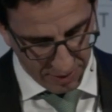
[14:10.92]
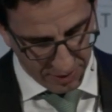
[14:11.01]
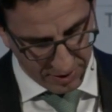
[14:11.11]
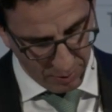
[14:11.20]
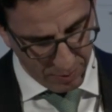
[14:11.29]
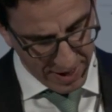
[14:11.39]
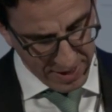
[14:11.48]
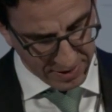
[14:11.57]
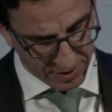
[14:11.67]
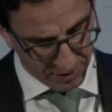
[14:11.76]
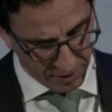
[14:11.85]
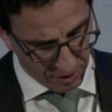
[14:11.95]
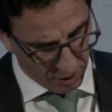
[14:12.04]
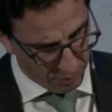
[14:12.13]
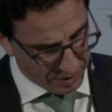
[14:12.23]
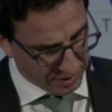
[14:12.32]
The debate
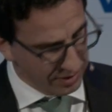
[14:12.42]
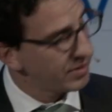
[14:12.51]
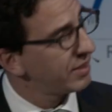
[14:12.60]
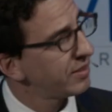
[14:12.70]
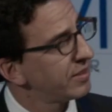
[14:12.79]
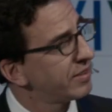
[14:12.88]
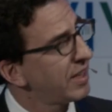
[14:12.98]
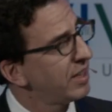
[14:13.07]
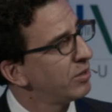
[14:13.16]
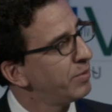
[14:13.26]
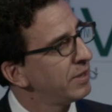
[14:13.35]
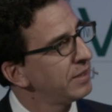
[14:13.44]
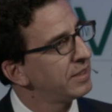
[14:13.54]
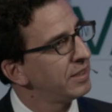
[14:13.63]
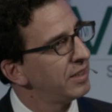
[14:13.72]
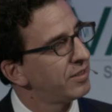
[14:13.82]
on business and
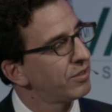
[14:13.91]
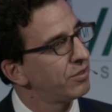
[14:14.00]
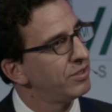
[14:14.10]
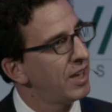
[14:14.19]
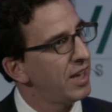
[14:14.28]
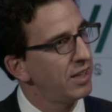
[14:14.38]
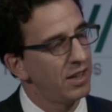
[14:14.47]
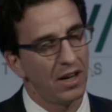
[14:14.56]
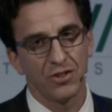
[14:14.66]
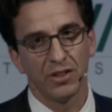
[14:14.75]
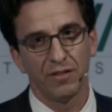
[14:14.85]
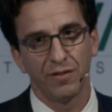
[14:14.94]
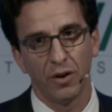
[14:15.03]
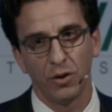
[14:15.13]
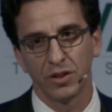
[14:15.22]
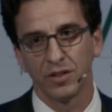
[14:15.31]
sustainability is today largely
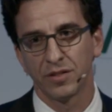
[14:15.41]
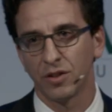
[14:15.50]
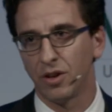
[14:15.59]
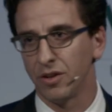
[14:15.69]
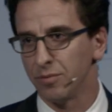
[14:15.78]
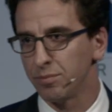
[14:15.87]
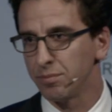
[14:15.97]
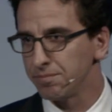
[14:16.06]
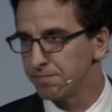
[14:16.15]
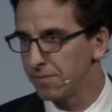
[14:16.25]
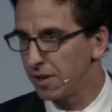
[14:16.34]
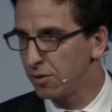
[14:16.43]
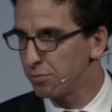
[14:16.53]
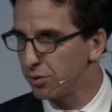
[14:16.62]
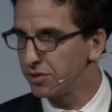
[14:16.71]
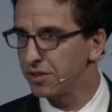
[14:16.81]
focused on
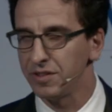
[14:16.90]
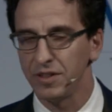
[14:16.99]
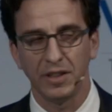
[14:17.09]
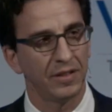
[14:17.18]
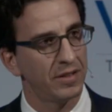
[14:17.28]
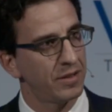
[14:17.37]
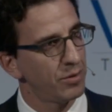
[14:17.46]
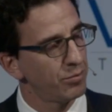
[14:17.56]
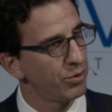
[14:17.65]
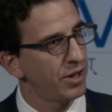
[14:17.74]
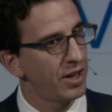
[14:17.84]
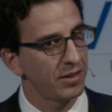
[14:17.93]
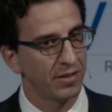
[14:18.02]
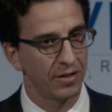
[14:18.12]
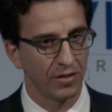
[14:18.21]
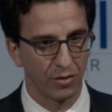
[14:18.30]
processes,
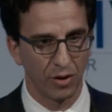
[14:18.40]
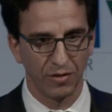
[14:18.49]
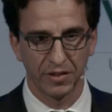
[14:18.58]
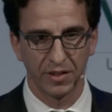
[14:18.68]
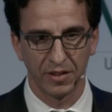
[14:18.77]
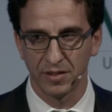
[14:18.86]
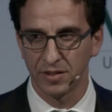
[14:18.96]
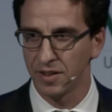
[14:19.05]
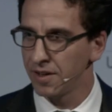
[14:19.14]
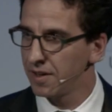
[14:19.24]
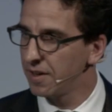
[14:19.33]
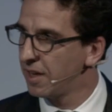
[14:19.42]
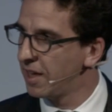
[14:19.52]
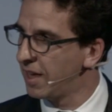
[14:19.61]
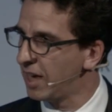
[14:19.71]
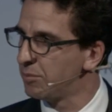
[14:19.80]
products, services,
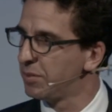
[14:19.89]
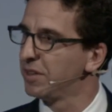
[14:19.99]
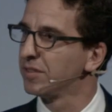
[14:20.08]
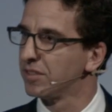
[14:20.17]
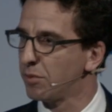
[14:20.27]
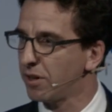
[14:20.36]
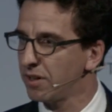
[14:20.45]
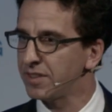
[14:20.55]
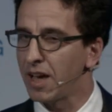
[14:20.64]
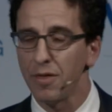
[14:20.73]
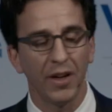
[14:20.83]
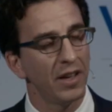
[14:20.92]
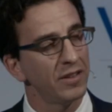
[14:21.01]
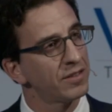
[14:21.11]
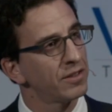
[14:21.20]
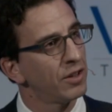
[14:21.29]
and business models, and
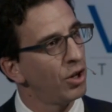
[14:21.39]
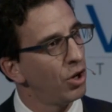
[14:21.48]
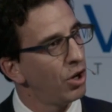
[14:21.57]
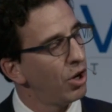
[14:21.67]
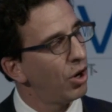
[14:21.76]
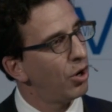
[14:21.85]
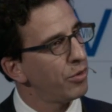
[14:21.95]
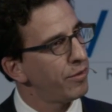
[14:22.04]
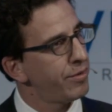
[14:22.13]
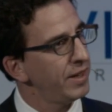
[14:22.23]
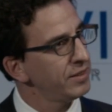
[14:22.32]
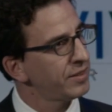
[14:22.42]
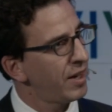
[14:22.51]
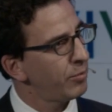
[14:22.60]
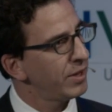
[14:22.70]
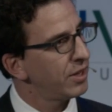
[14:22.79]
thus on the things
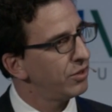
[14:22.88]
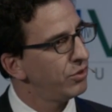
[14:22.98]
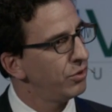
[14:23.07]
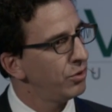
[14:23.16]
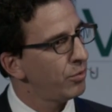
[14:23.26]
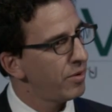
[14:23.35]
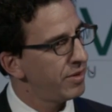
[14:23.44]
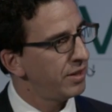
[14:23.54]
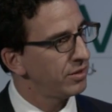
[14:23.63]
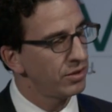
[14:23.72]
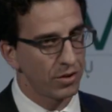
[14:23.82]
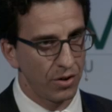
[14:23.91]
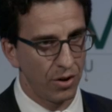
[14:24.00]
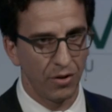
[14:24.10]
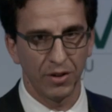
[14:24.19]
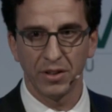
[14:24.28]
that we can do within
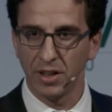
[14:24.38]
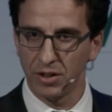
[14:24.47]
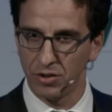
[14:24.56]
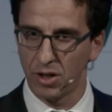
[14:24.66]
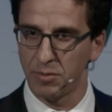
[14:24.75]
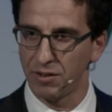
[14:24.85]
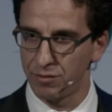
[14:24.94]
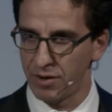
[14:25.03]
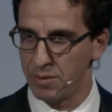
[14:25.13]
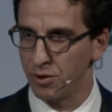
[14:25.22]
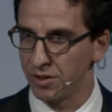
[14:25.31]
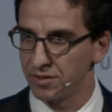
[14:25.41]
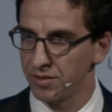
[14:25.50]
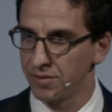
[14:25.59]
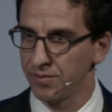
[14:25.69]
current economic frameworks.